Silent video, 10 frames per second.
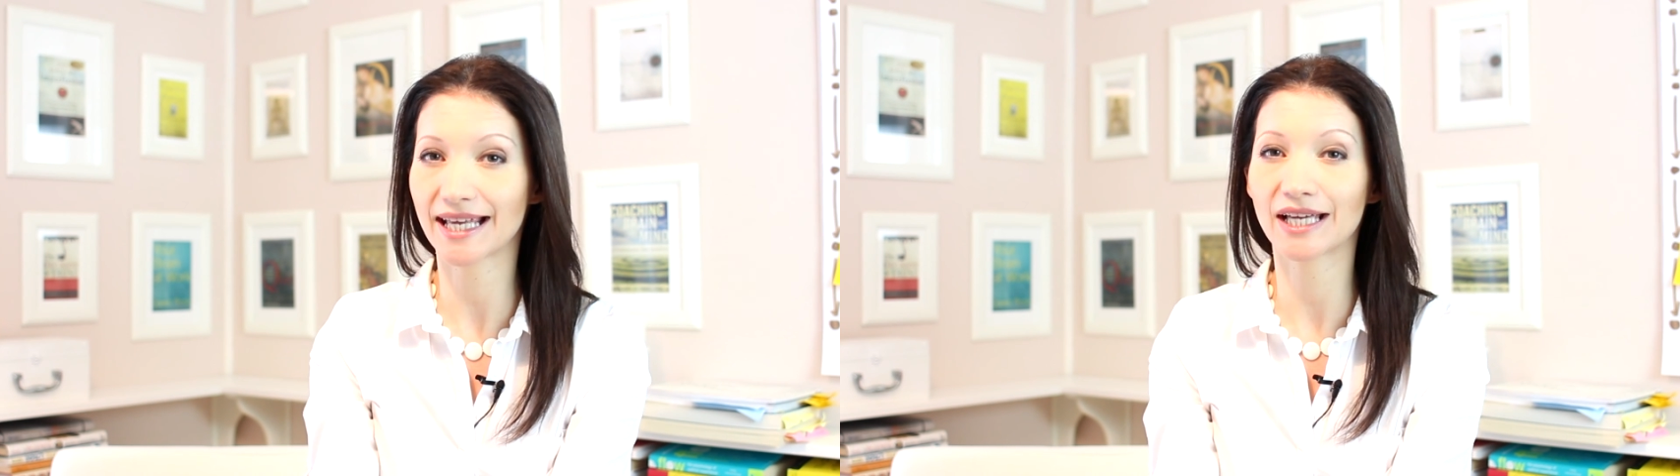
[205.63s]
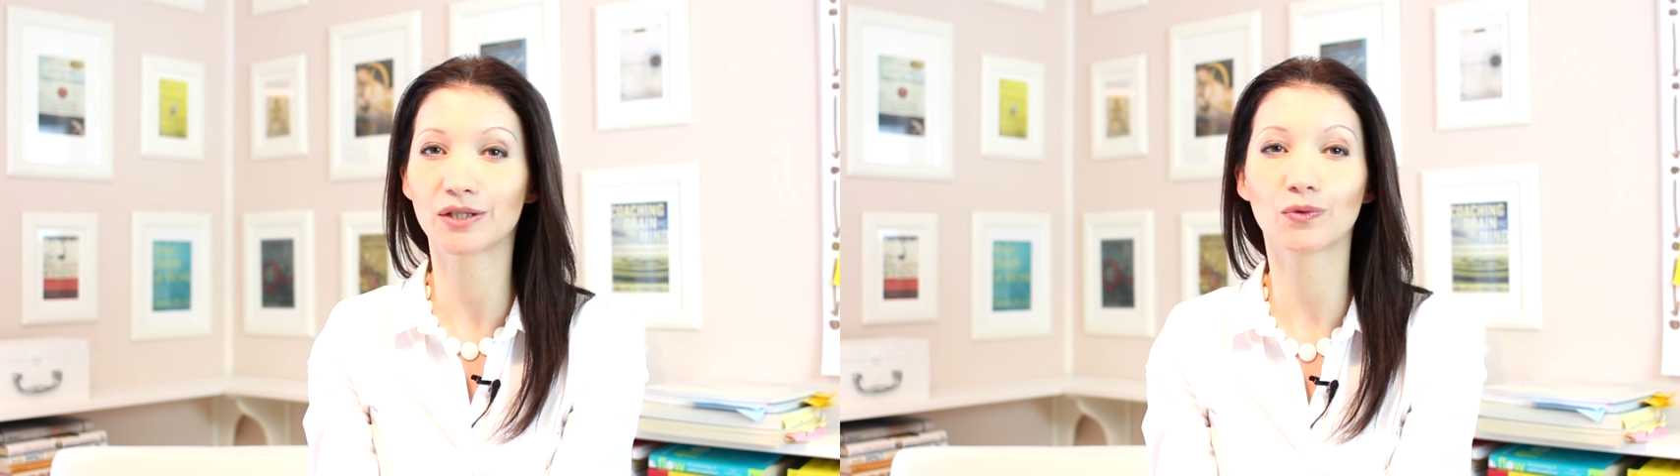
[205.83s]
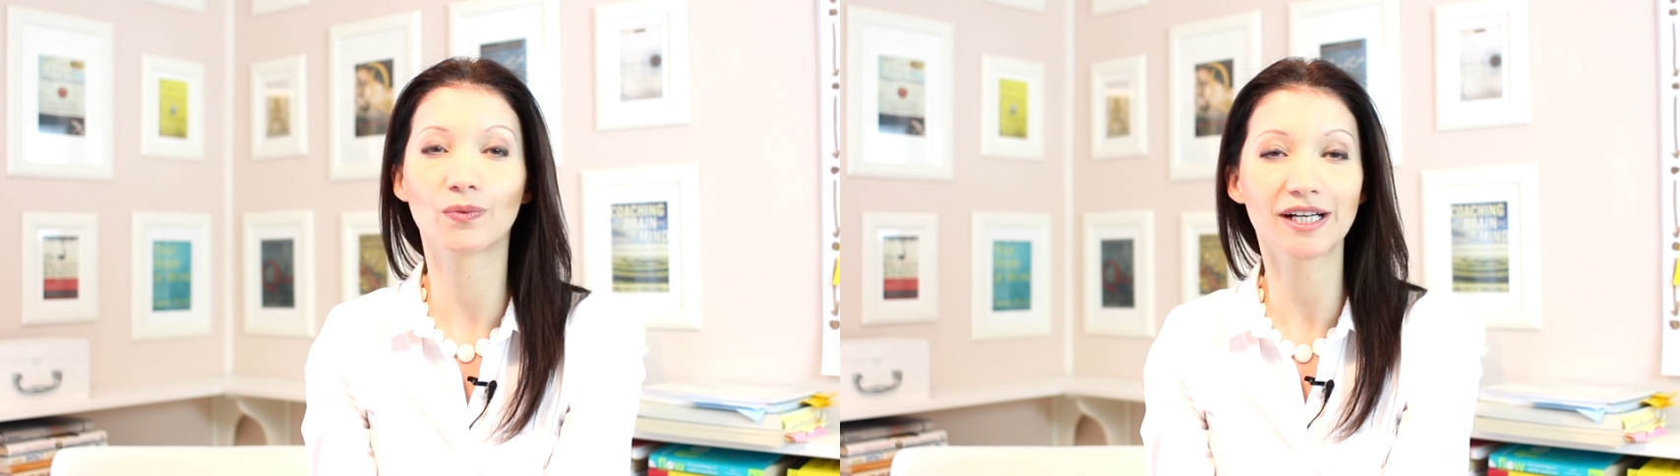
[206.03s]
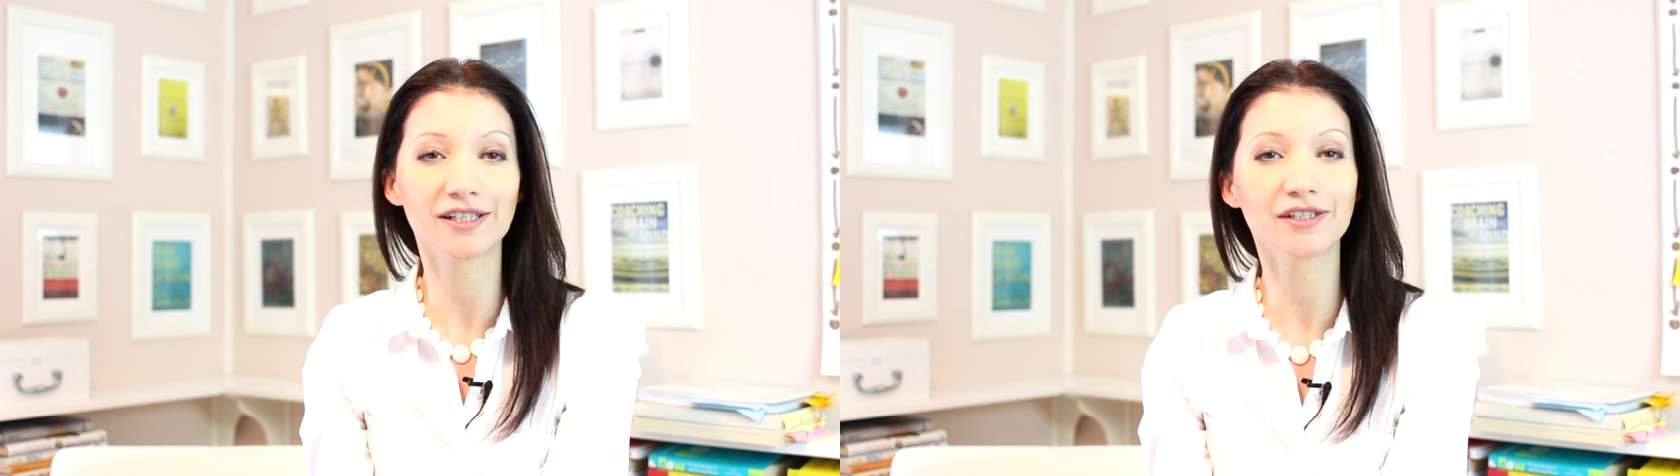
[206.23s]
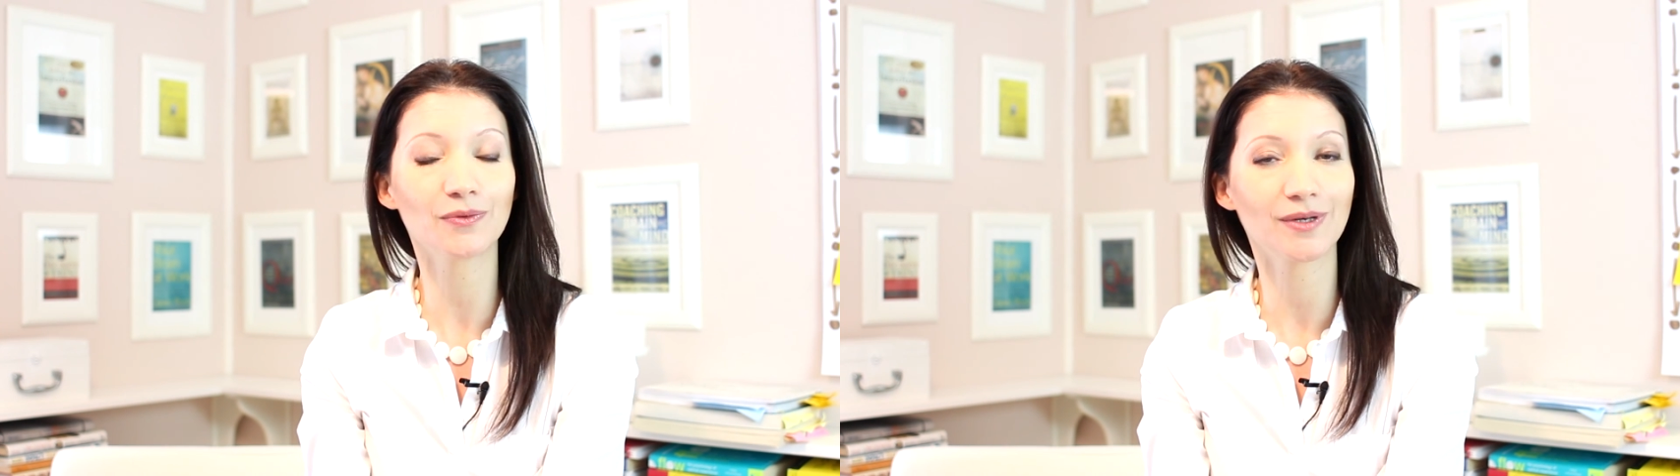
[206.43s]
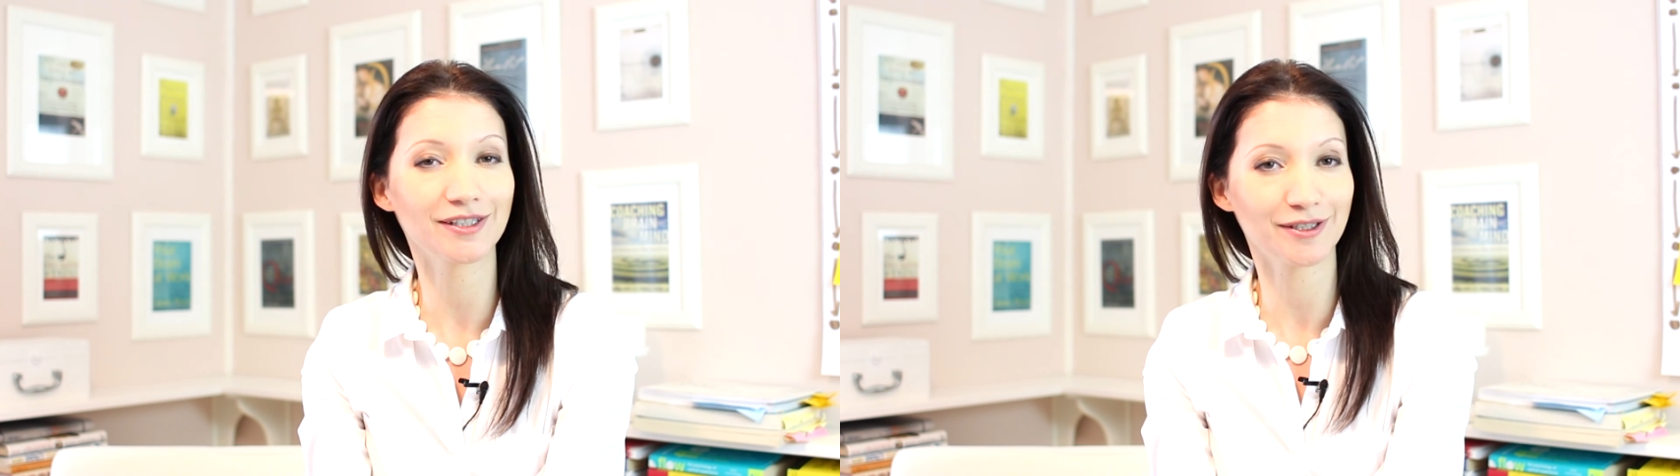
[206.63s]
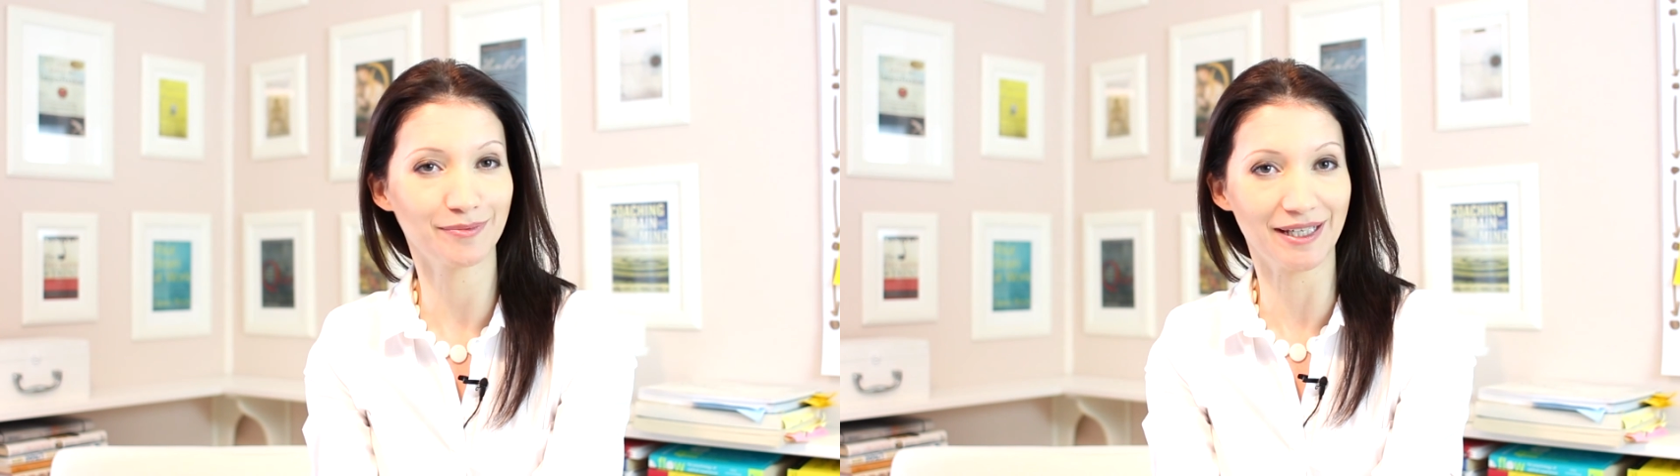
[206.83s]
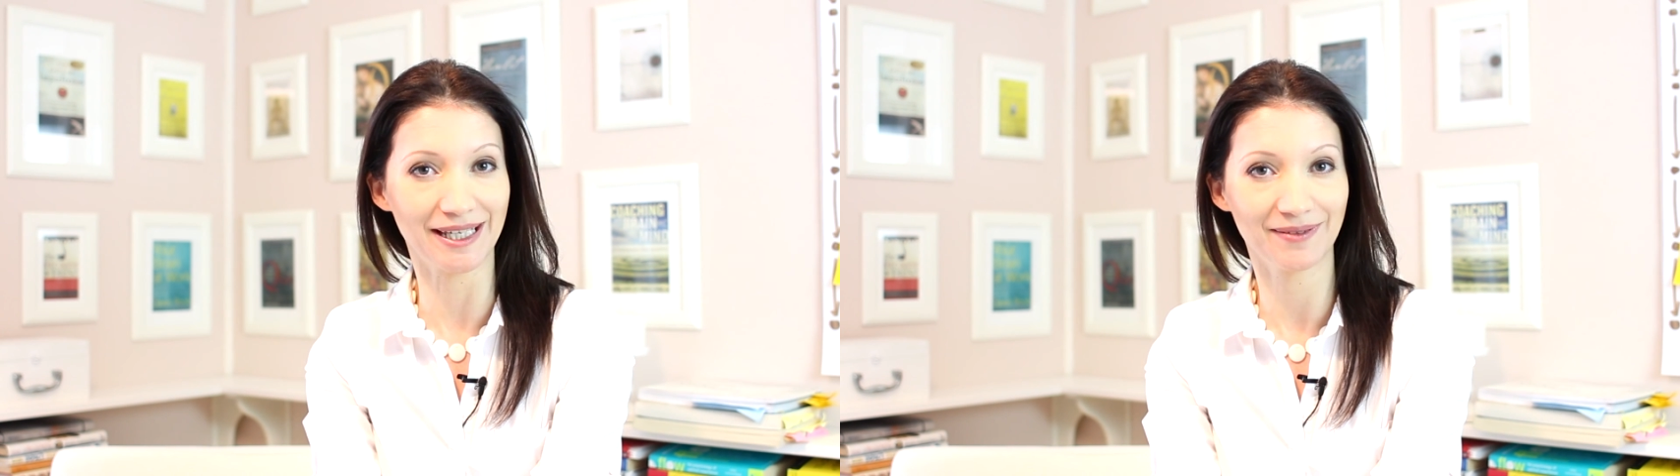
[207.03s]
and where they want to
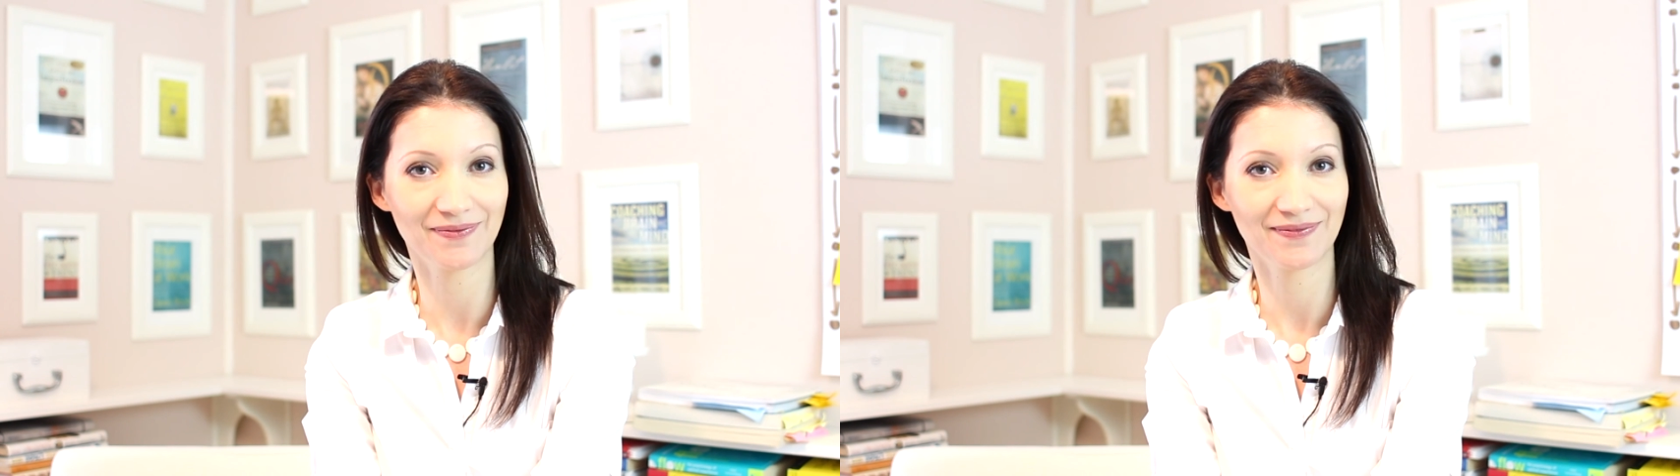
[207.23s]
be.